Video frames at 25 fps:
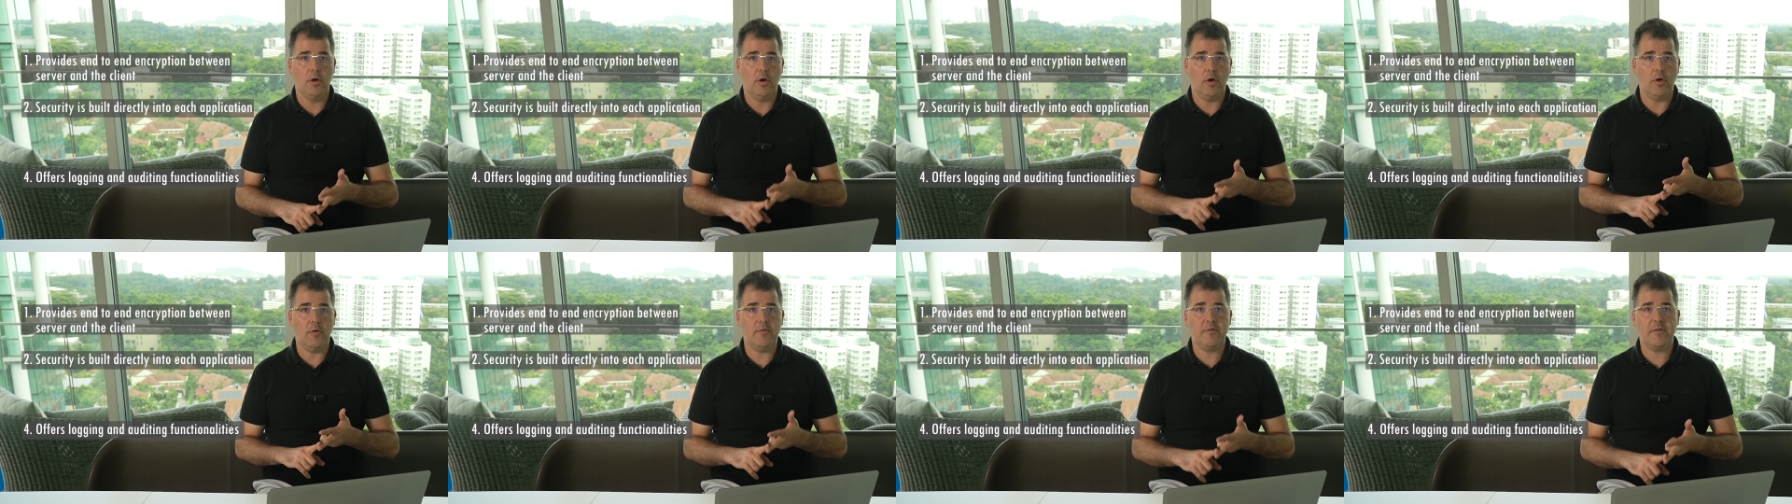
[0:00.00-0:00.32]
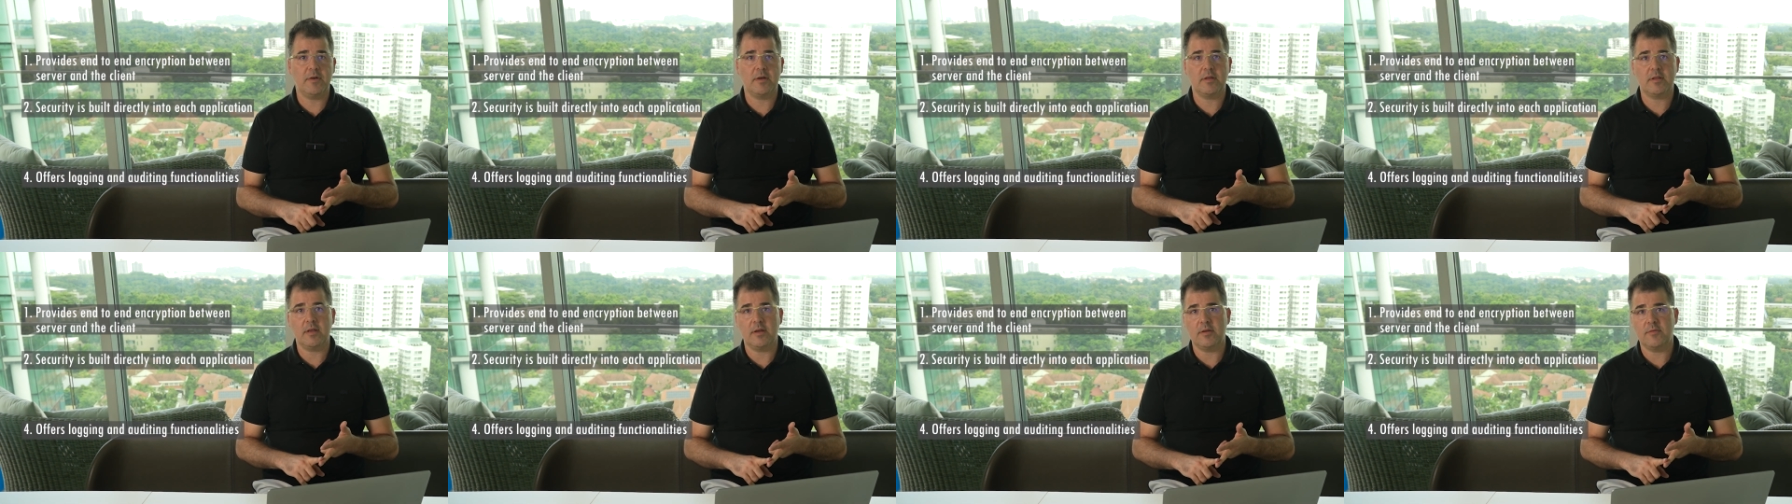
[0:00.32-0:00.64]

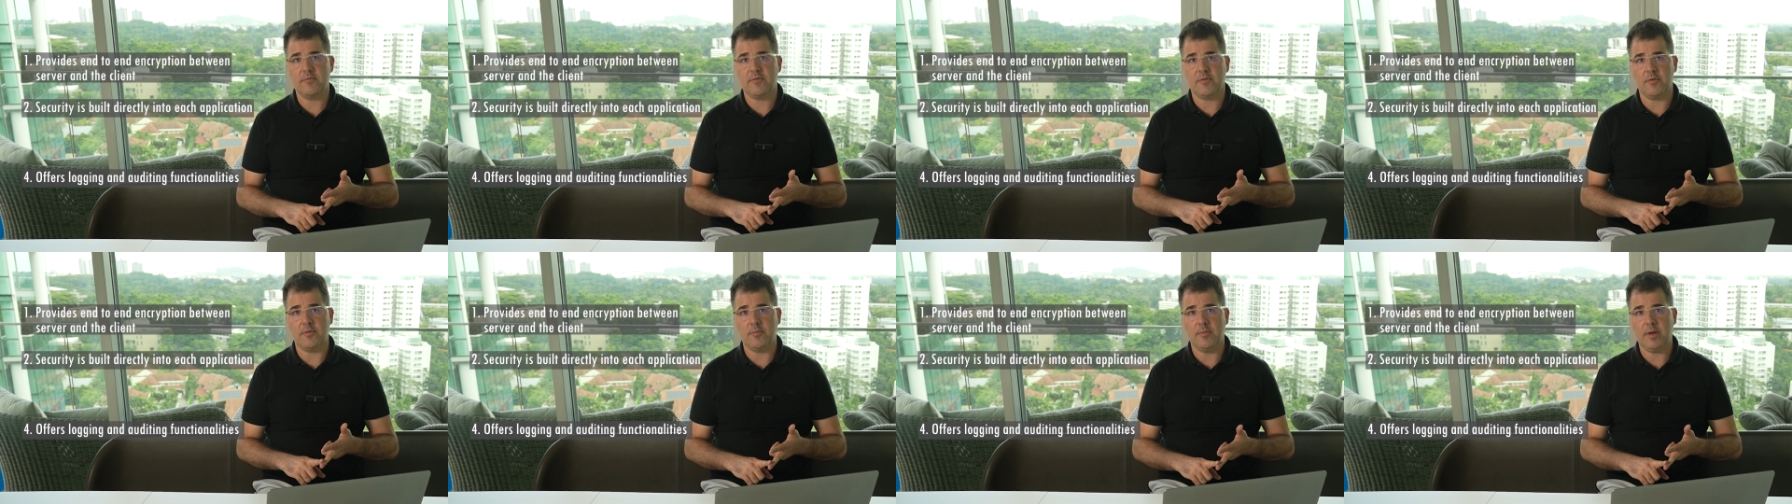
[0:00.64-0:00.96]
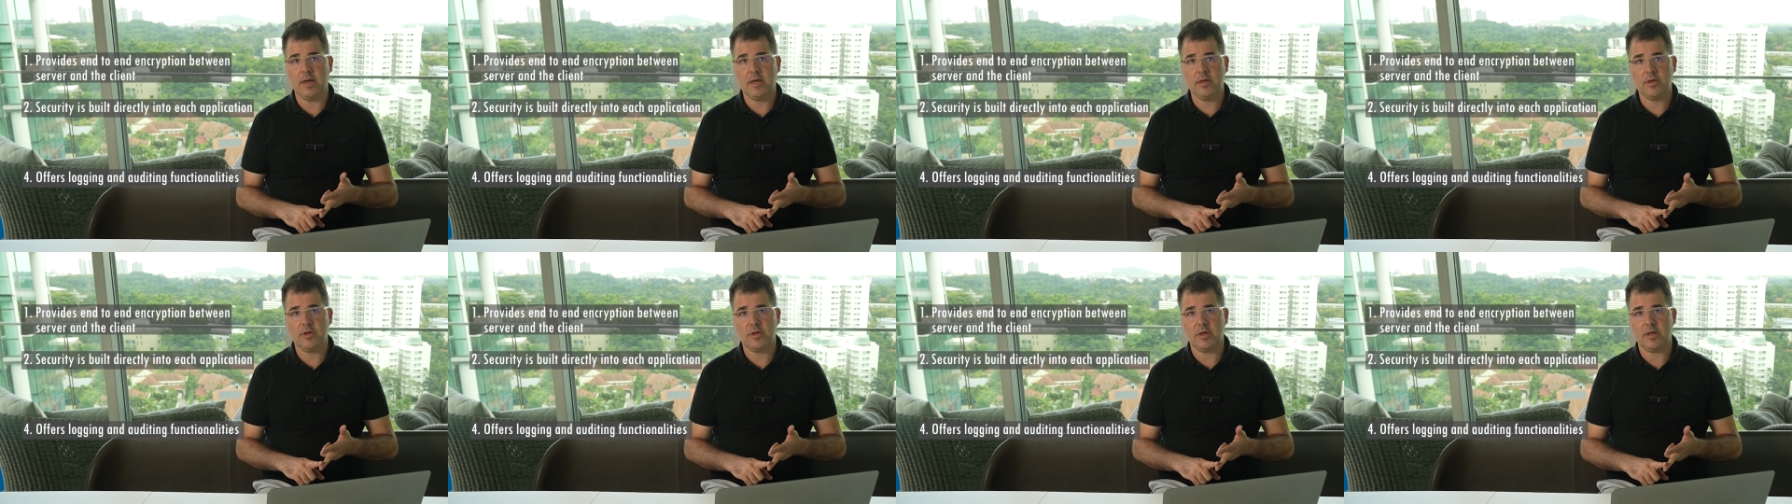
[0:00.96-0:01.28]
over the
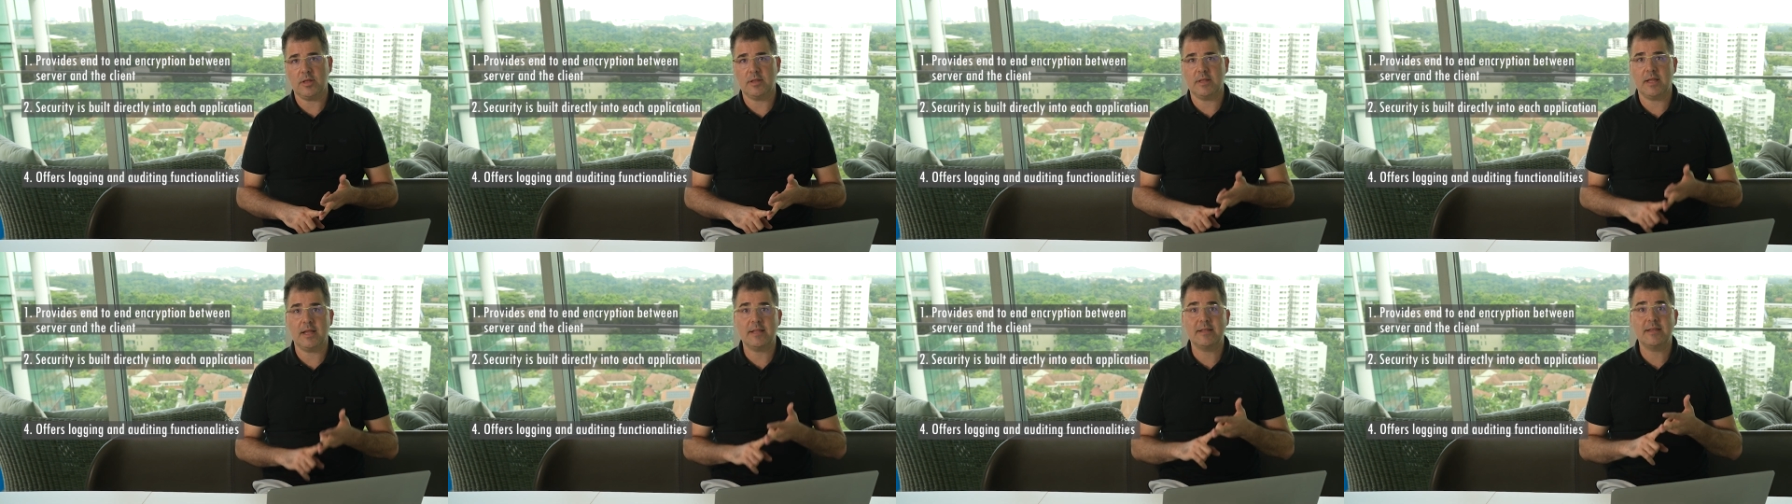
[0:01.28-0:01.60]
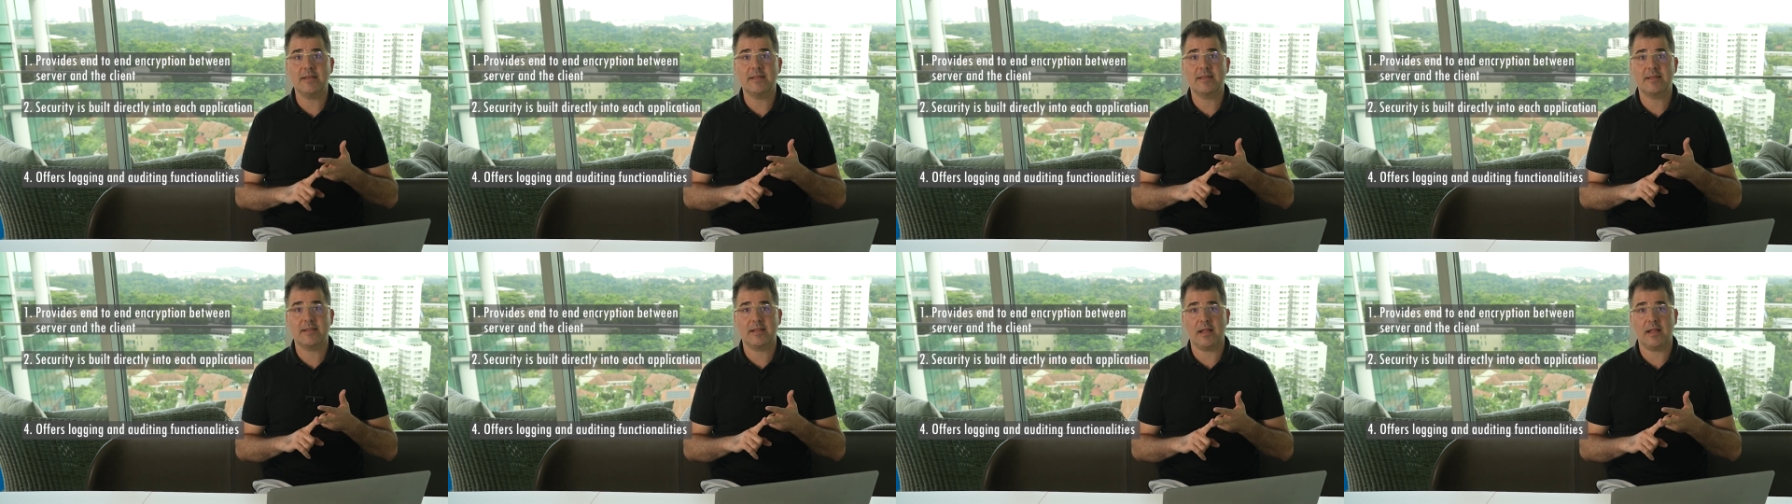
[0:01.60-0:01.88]
information that is